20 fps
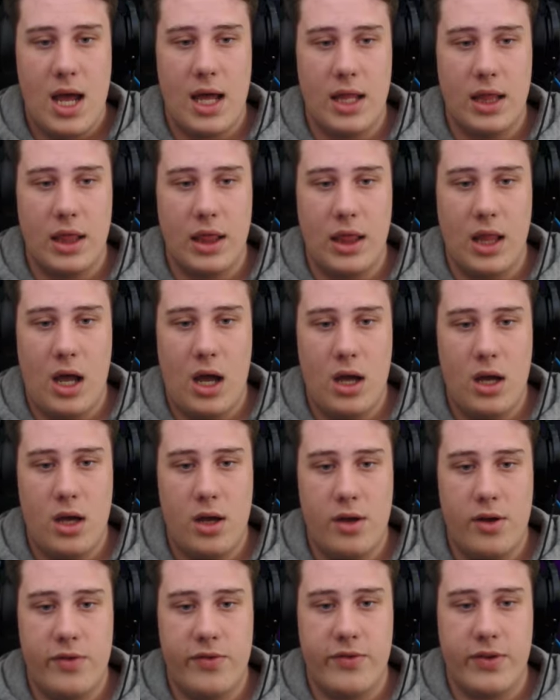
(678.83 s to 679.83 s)
a lot
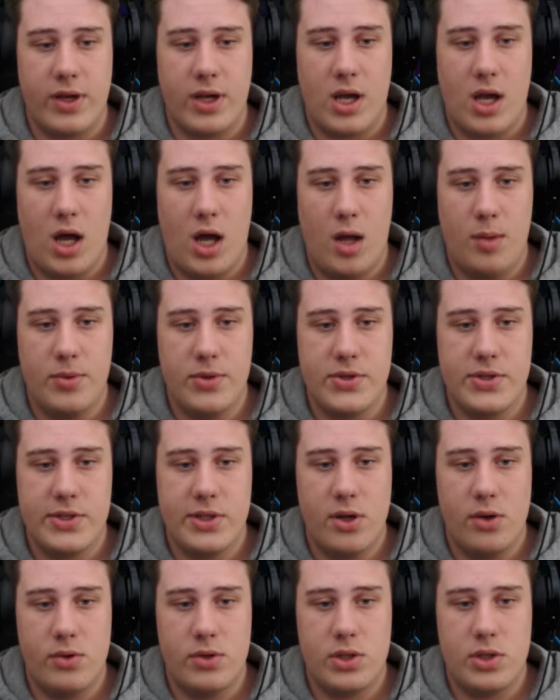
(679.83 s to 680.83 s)
of
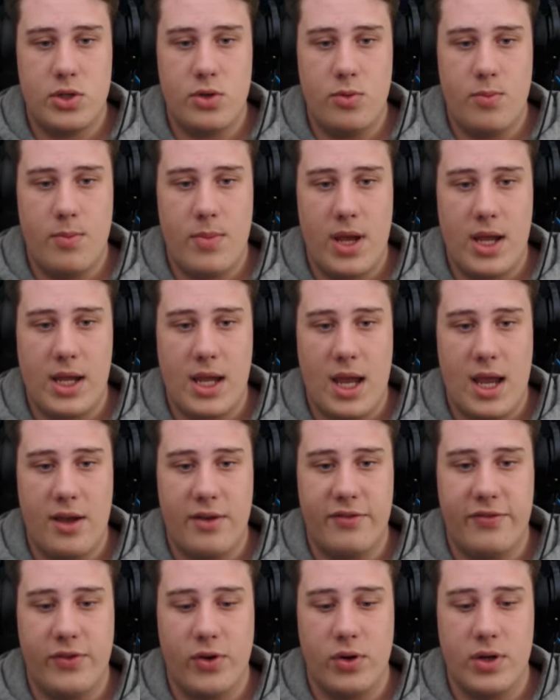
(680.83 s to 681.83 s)
cobblestone to make a
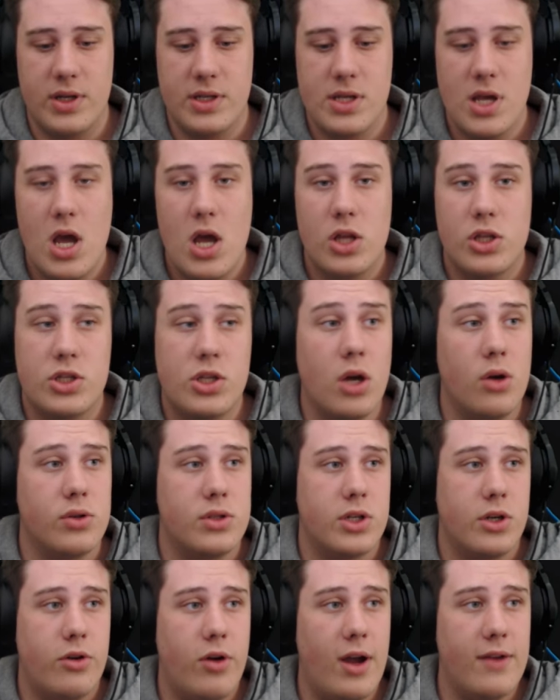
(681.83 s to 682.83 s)
furnace. So
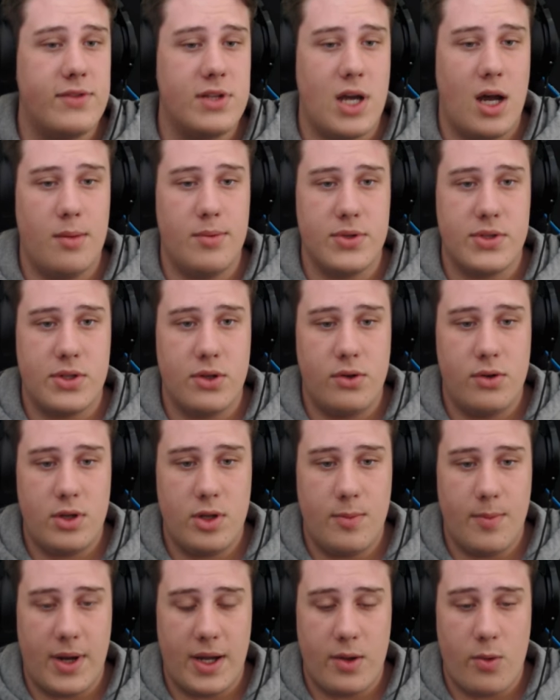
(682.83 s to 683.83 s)
to craft cobblestone,
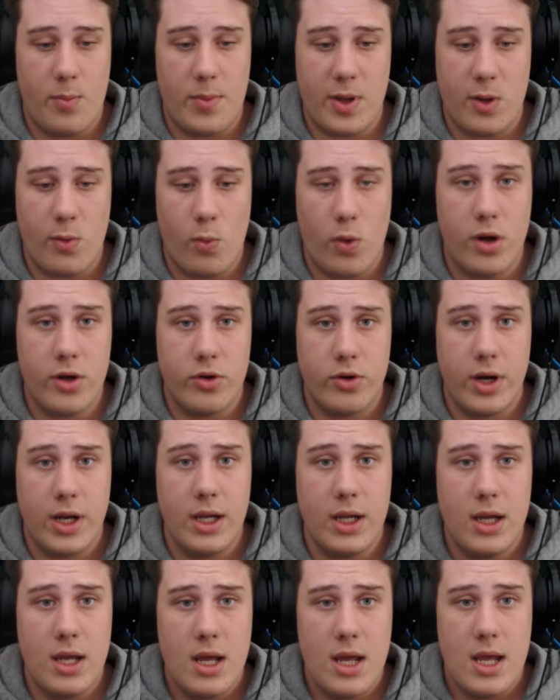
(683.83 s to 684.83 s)
you might be
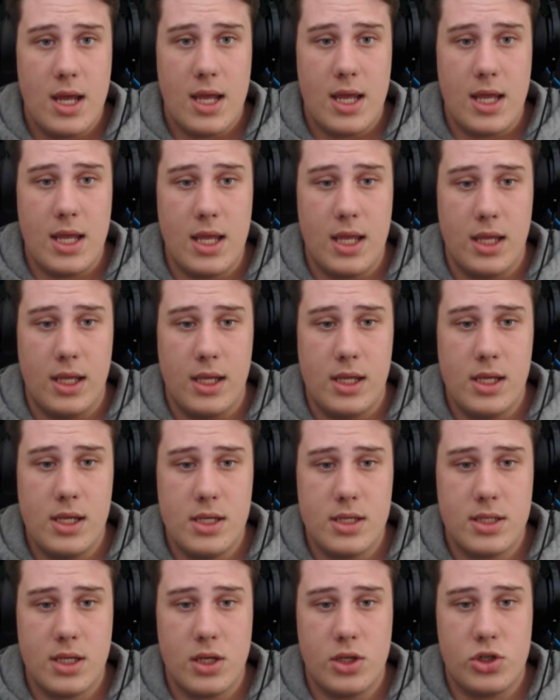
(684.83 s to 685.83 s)
wondering,
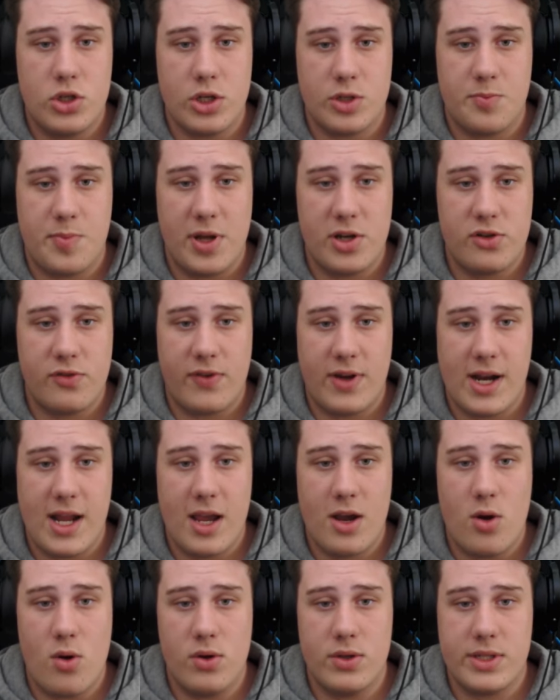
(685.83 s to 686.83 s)
is just petrified
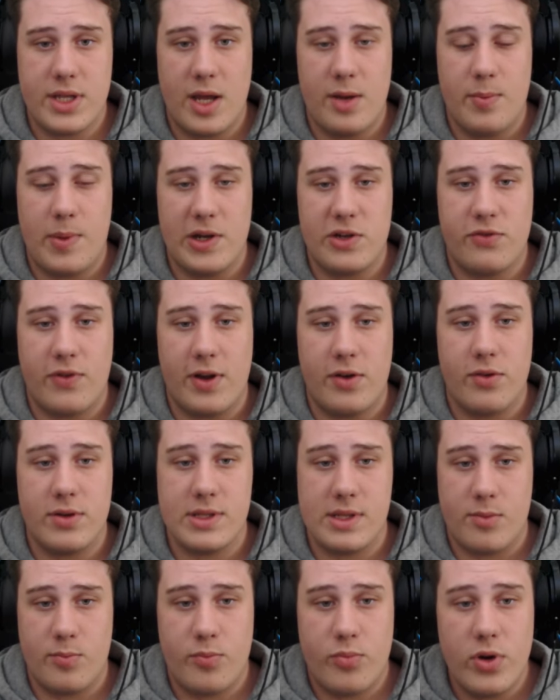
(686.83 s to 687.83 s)
acorns and petrified
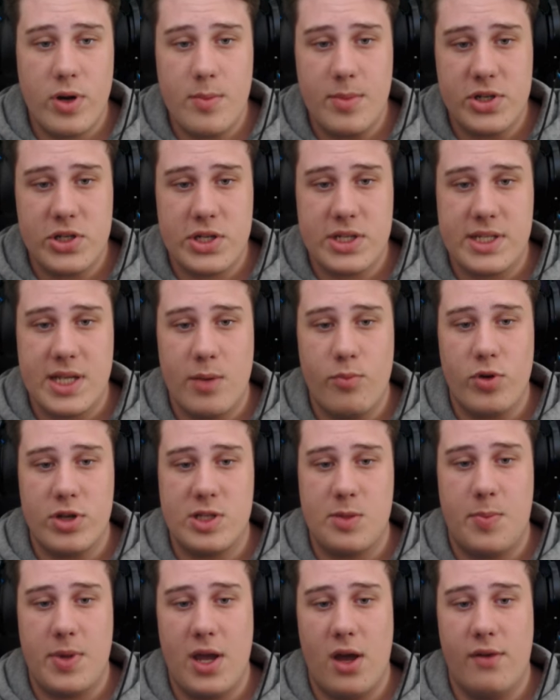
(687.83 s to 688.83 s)
resin. Pretty much the same
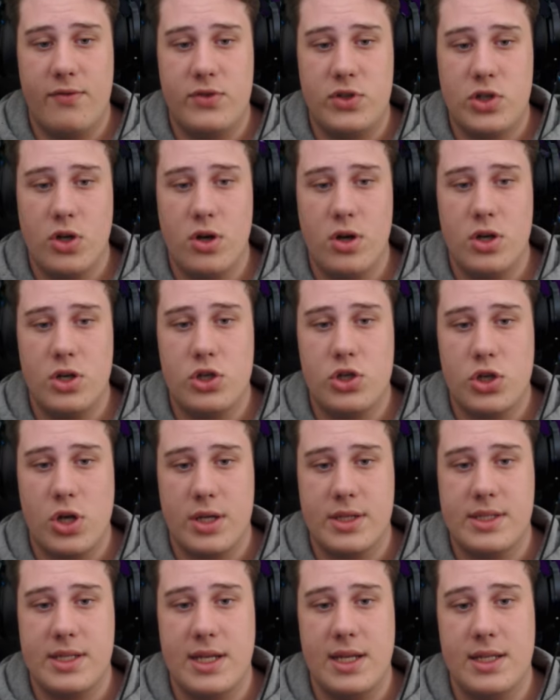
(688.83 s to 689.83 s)
recipe of dirt,
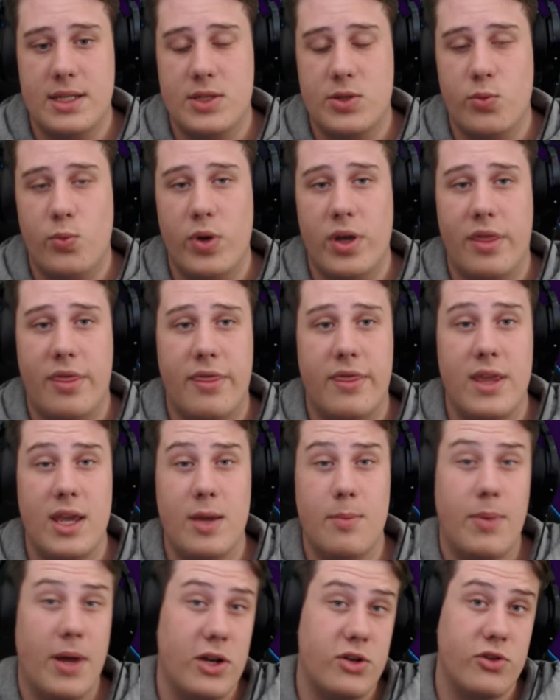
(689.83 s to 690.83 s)
just it's with
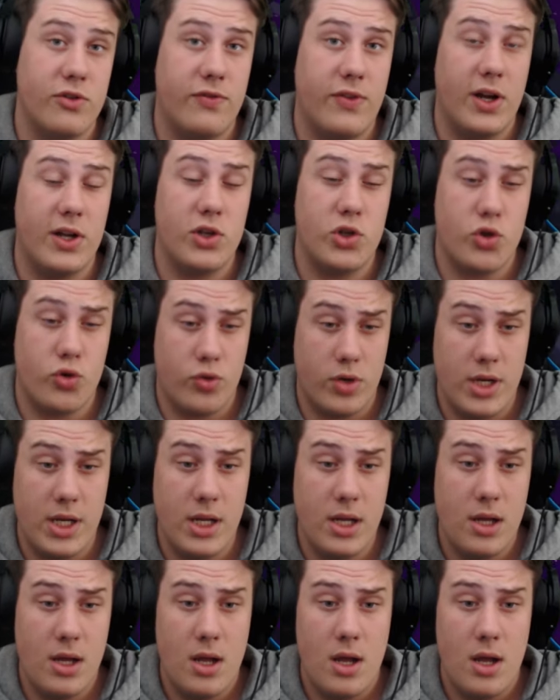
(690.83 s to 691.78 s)
the petrified tree